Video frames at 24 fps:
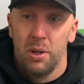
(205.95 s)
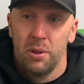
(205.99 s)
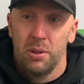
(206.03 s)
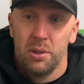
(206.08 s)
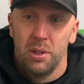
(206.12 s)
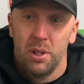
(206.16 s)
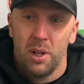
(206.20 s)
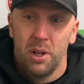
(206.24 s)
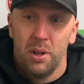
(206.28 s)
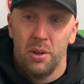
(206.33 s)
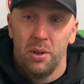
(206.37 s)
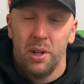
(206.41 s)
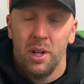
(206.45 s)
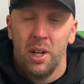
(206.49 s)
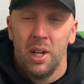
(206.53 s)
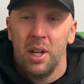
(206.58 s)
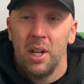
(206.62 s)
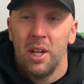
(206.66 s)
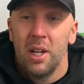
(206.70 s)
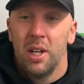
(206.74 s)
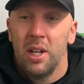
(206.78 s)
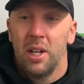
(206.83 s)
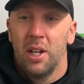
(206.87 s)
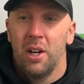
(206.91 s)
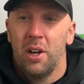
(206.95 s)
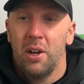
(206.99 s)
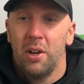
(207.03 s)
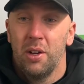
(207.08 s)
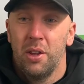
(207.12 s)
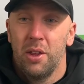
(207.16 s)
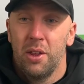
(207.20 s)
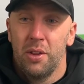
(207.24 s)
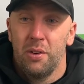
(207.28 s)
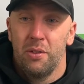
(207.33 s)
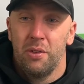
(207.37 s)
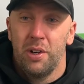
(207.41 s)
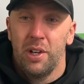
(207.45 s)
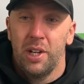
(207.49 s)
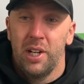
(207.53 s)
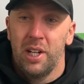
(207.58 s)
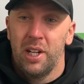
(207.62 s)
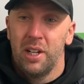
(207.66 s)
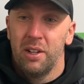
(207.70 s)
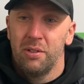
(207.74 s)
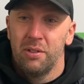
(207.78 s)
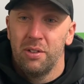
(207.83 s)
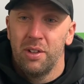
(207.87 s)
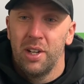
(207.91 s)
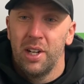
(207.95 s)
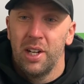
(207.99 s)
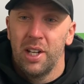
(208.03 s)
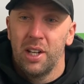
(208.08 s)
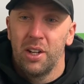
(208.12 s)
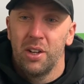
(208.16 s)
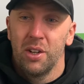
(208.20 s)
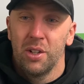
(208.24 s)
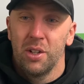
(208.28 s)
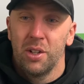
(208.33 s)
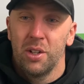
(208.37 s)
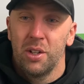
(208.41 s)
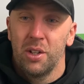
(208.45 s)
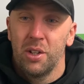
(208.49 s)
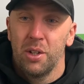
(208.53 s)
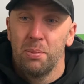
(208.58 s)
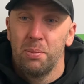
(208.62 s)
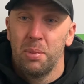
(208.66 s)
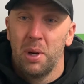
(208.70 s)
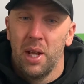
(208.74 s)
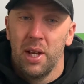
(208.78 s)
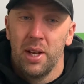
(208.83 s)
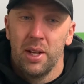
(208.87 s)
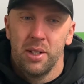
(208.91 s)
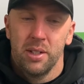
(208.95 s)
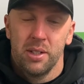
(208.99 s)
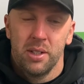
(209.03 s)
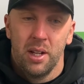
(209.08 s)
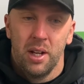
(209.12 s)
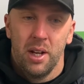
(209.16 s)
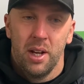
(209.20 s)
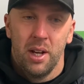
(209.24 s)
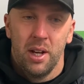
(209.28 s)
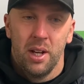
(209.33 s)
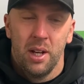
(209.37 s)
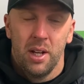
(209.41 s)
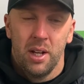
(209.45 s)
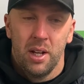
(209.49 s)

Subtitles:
So, you know, three really good players there.